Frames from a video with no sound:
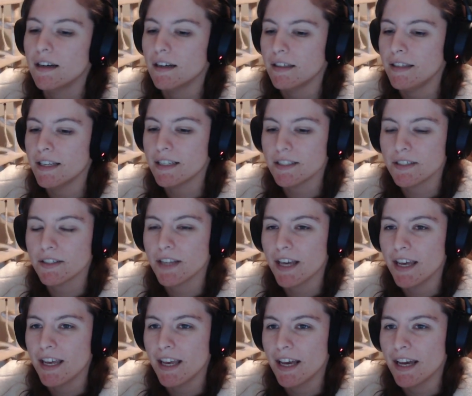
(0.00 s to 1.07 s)

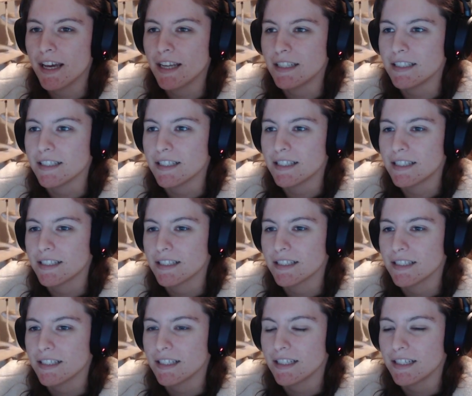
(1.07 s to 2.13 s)
yesterday, and
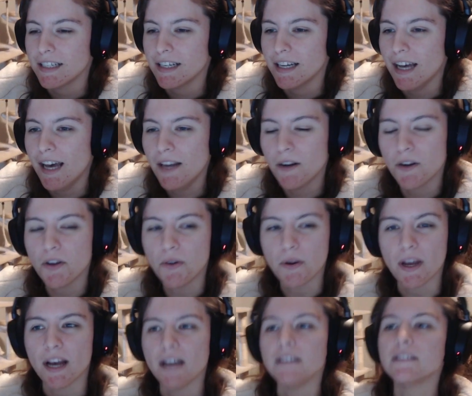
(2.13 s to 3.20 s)
I don't know,
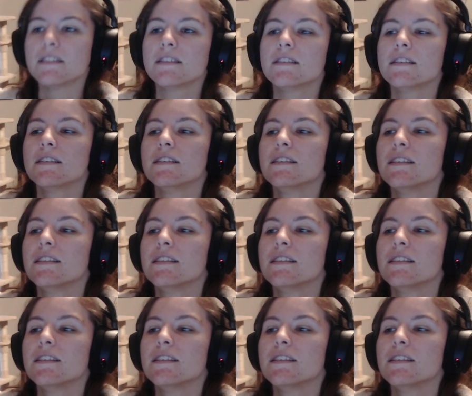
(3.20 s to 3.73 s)
guys.